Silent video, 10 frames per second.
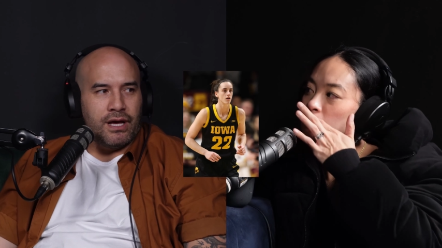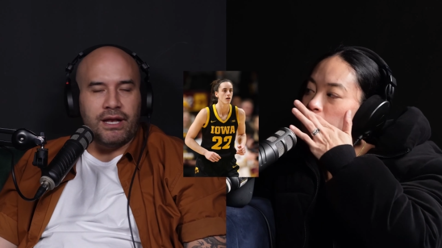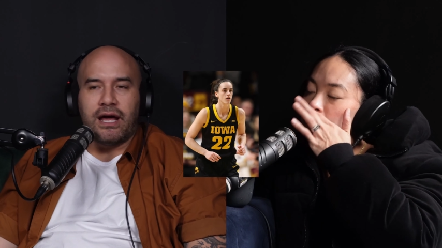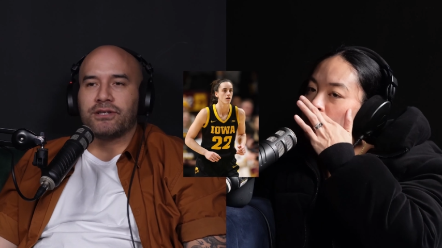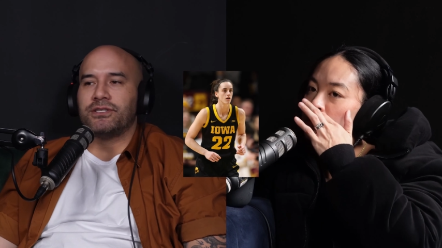
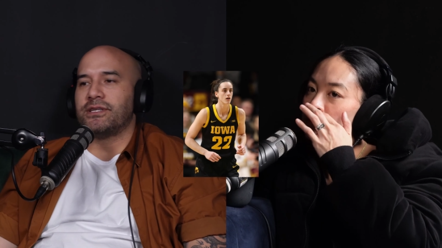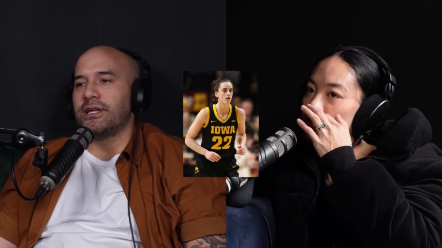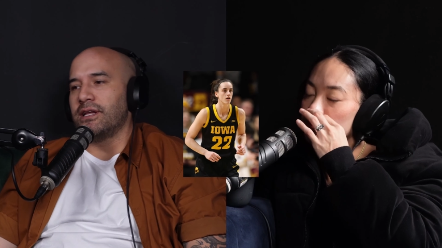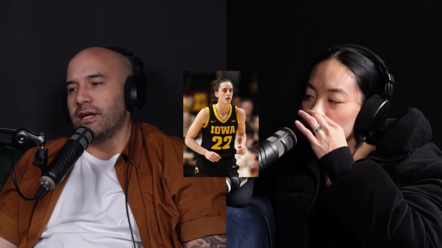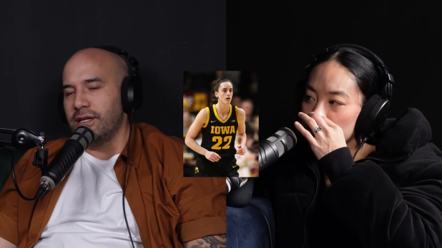Speaker 1: and now
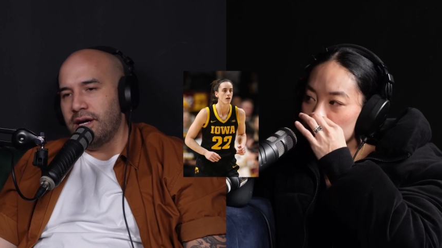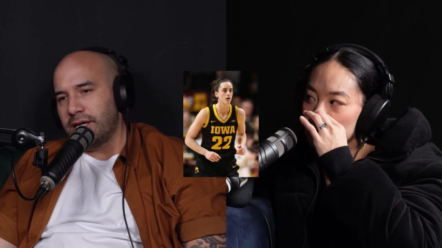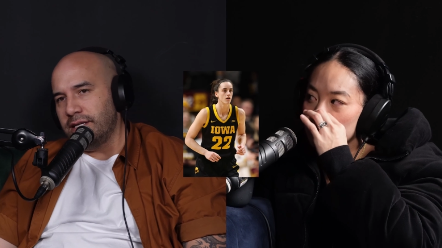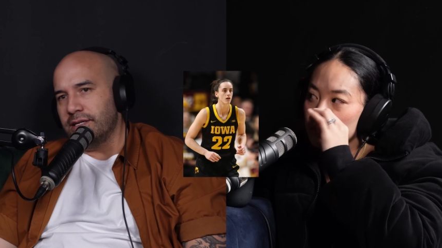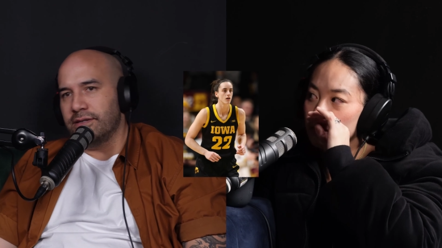she's getting like
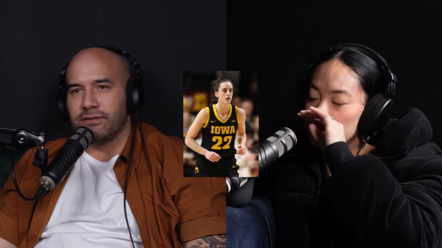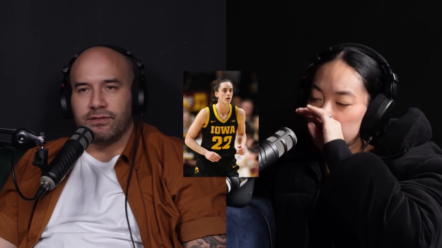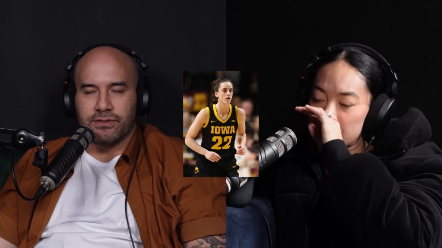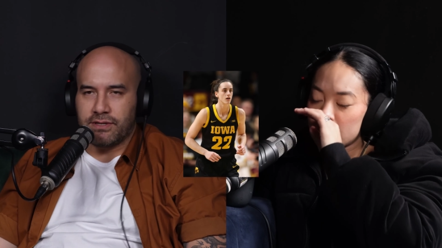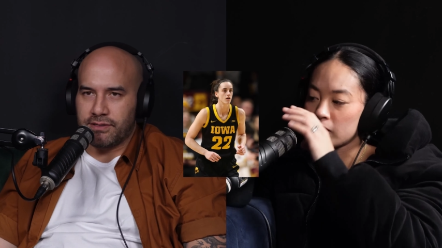Nike
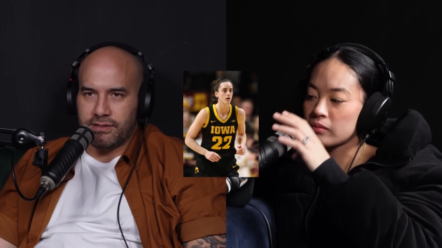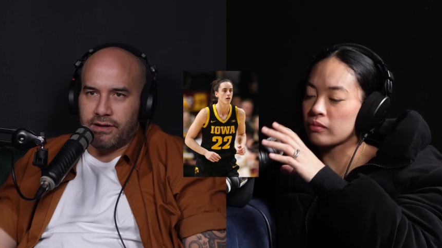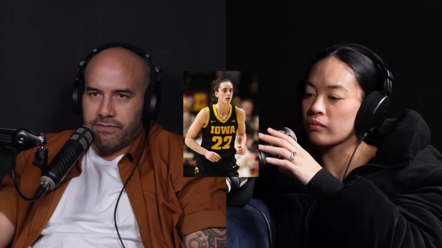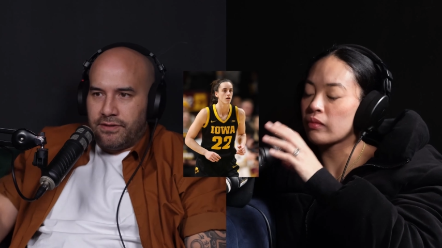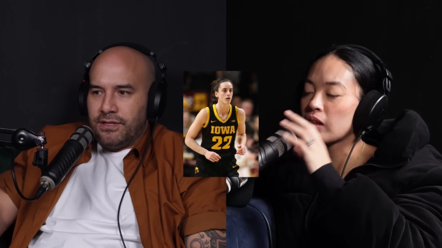deals and all sorts of
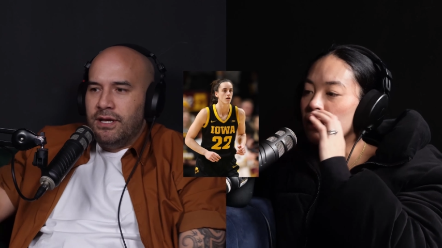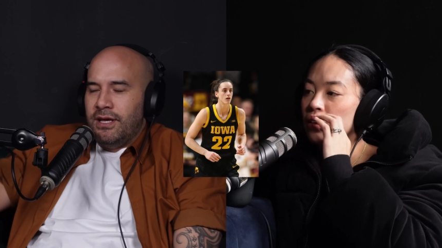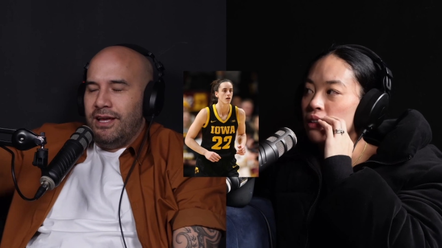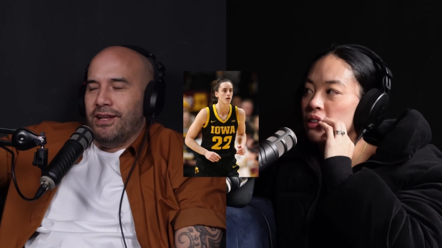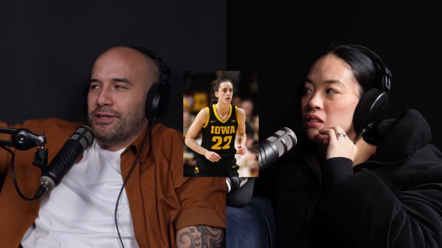stuff, and
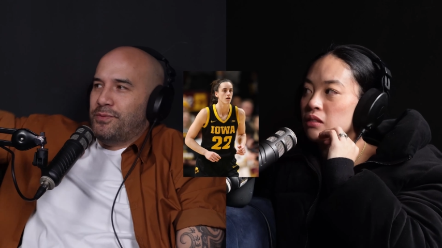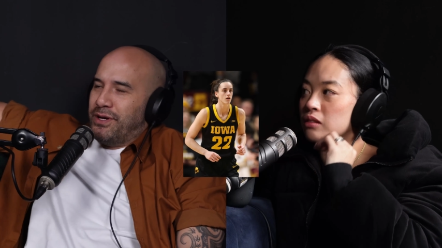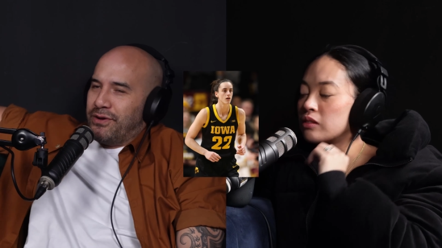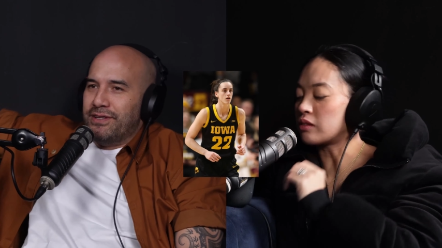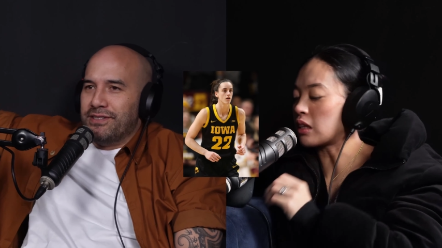like it's
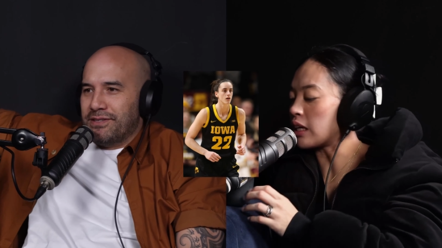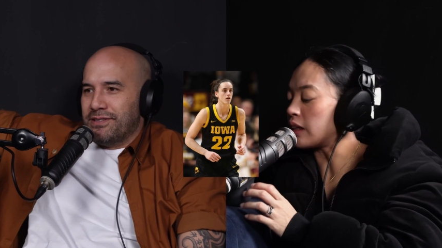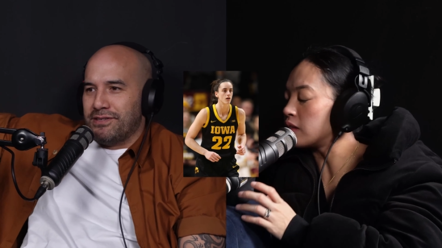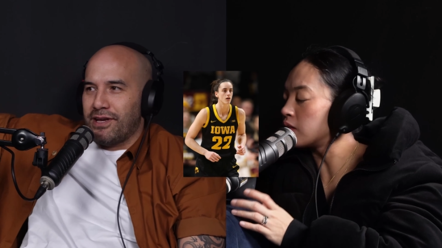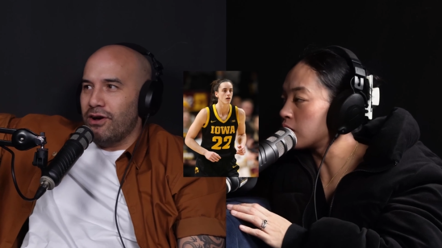pretty crazy
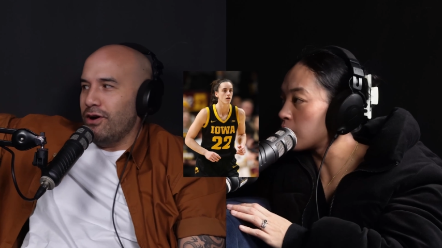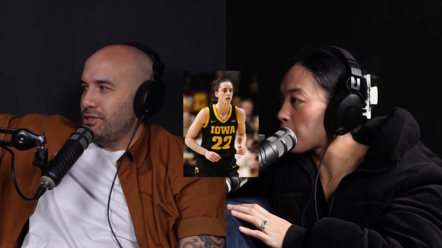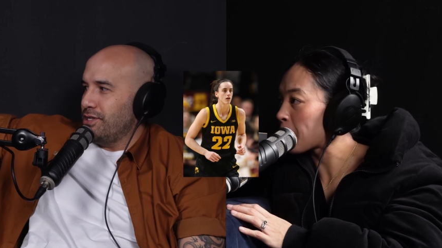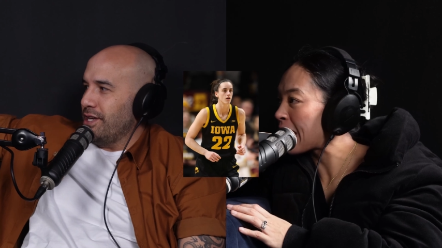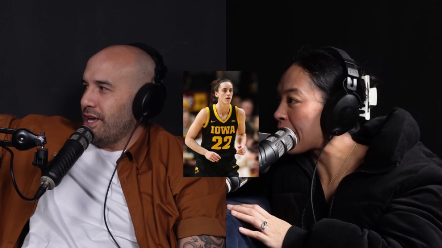because right. it's like,
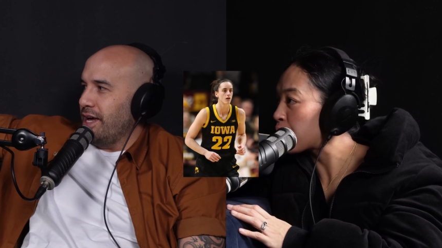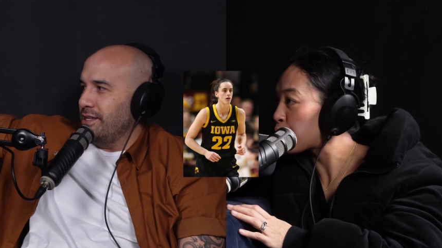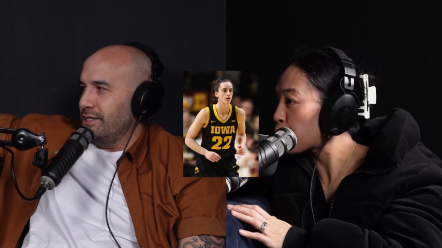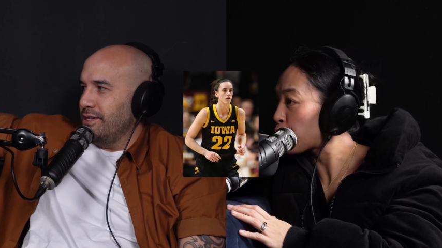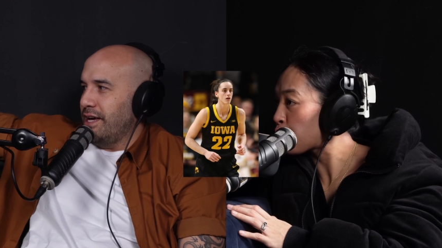oh, she's getting an
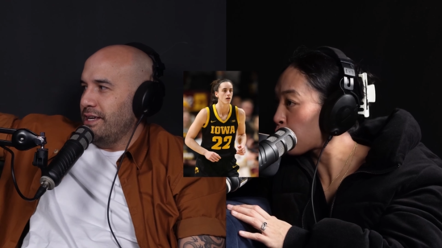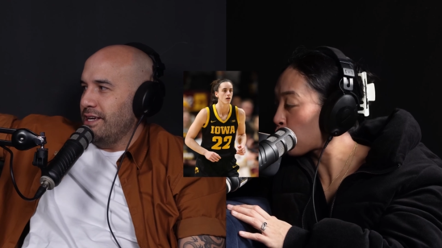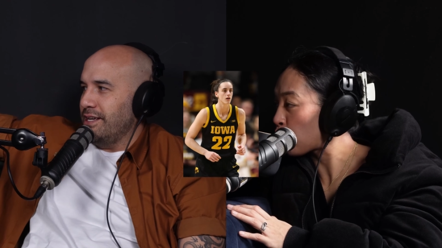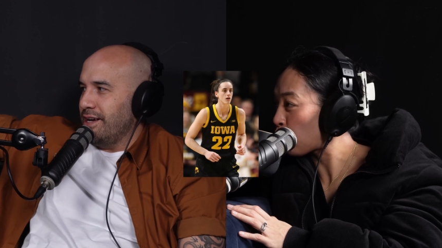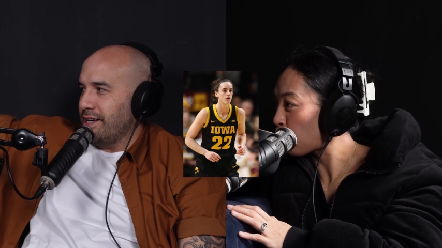eight
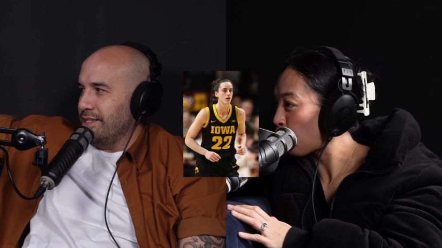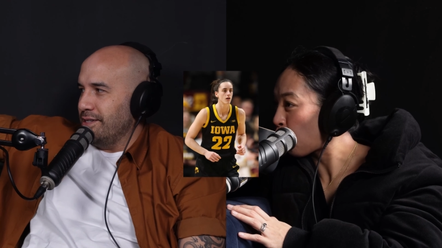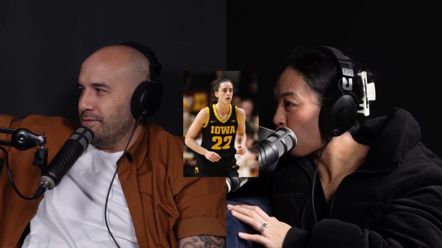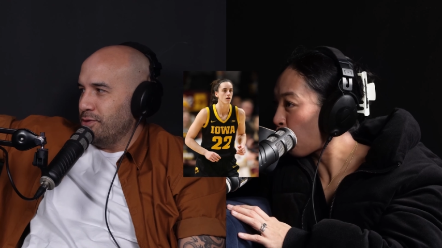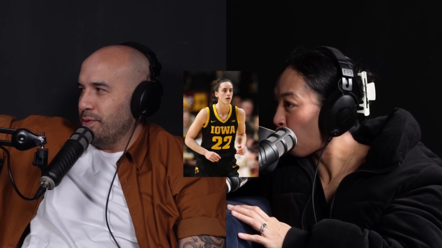eight year
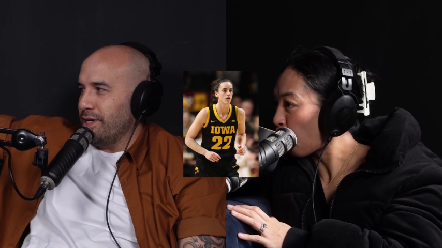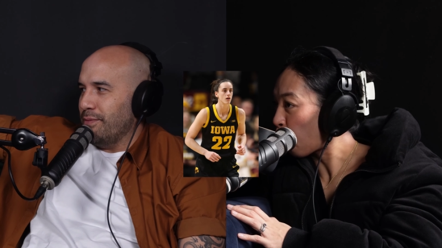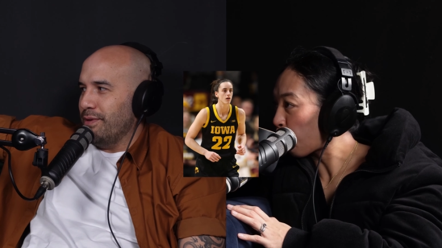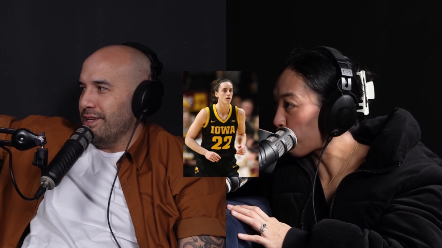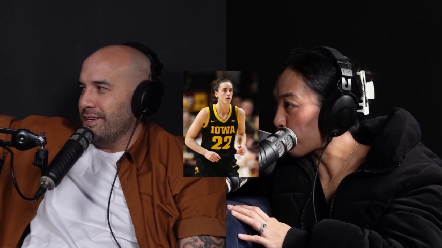Nike deal for
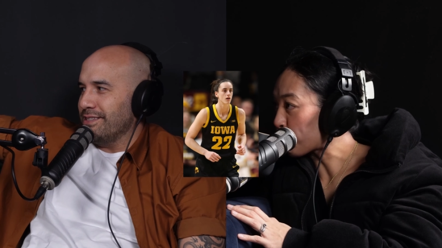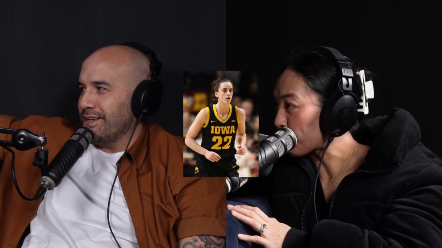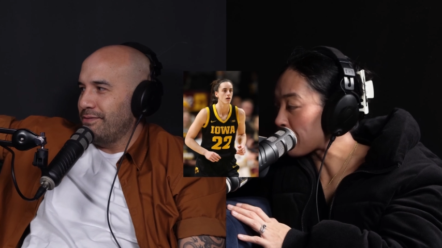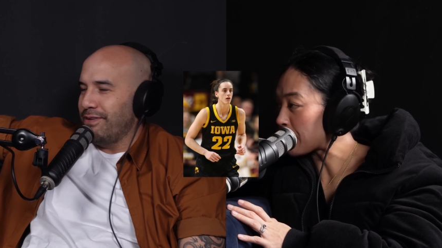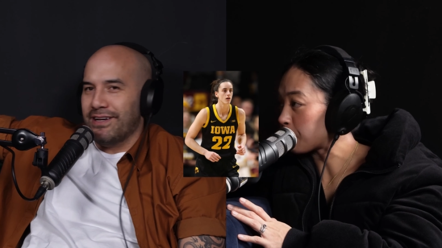twenty eight million.
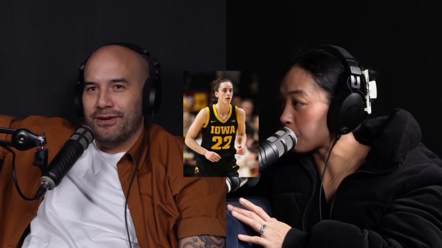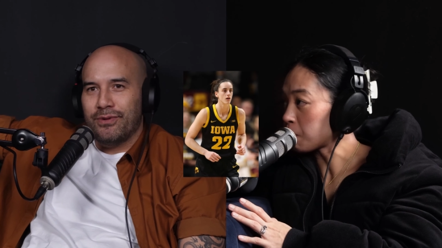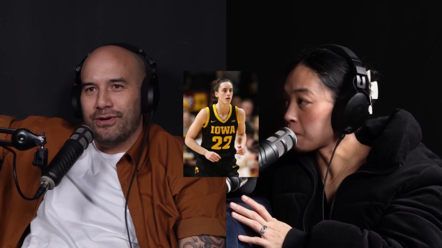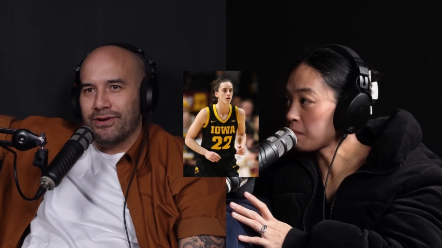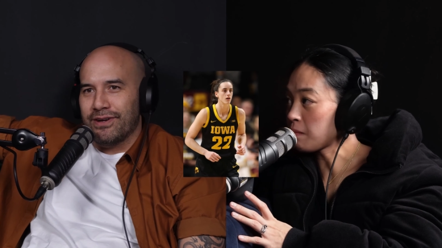It's like fuck,
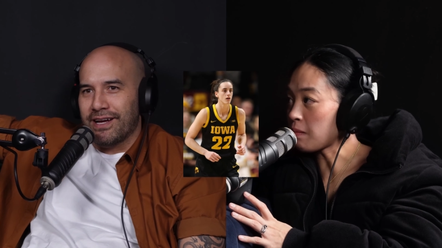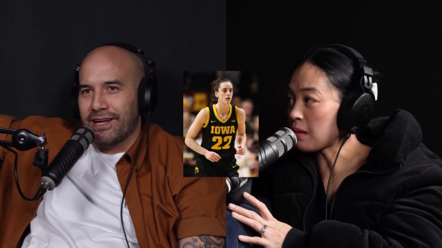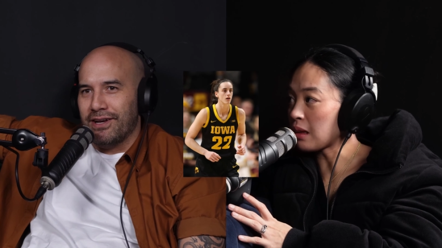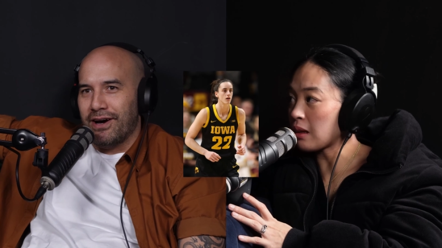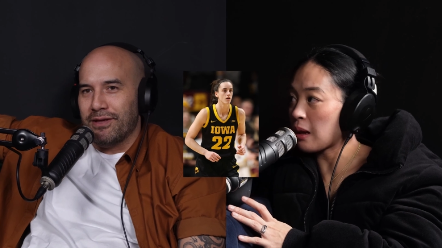LeBron got
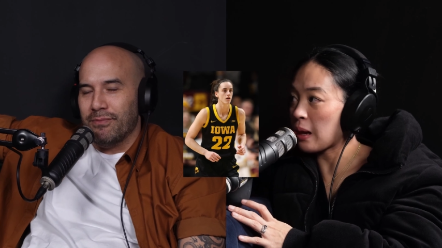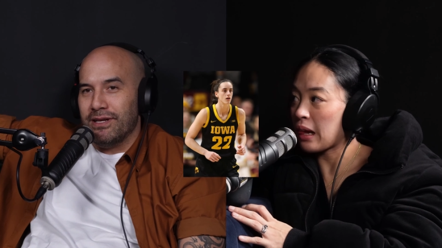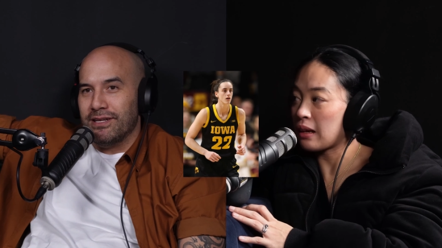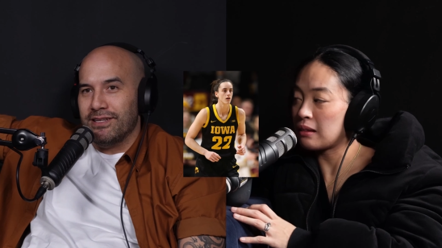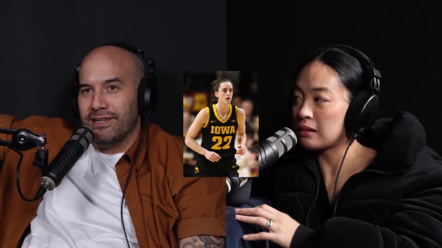like a ninety
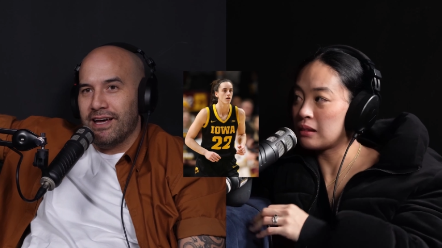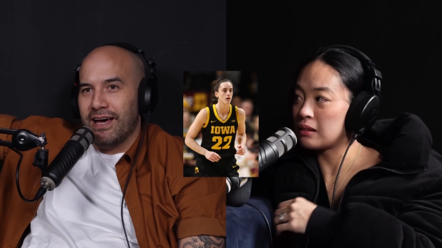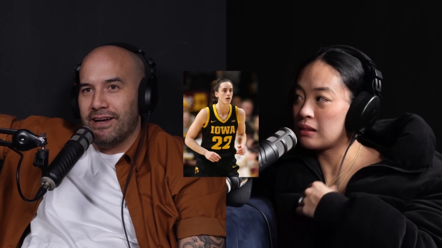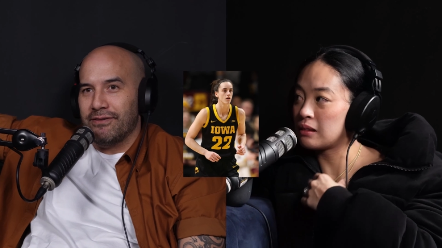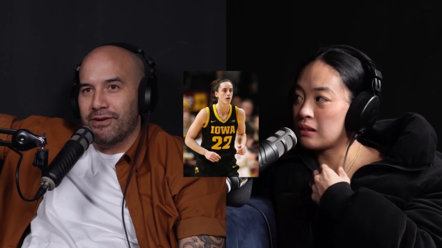million deal
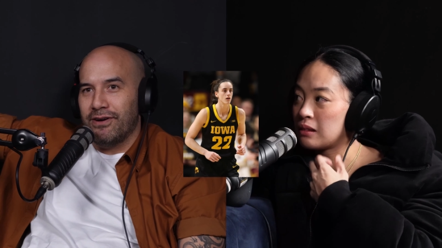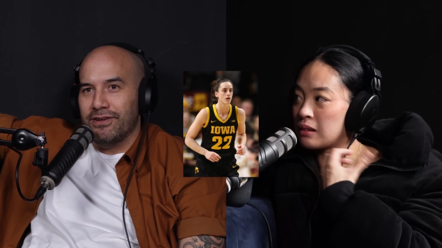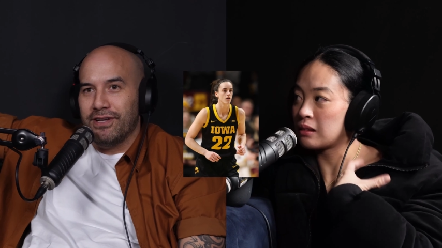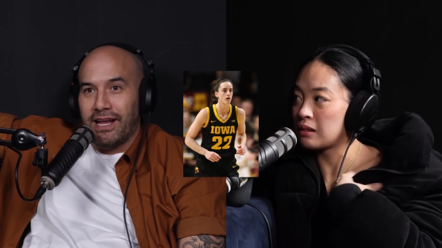out of college,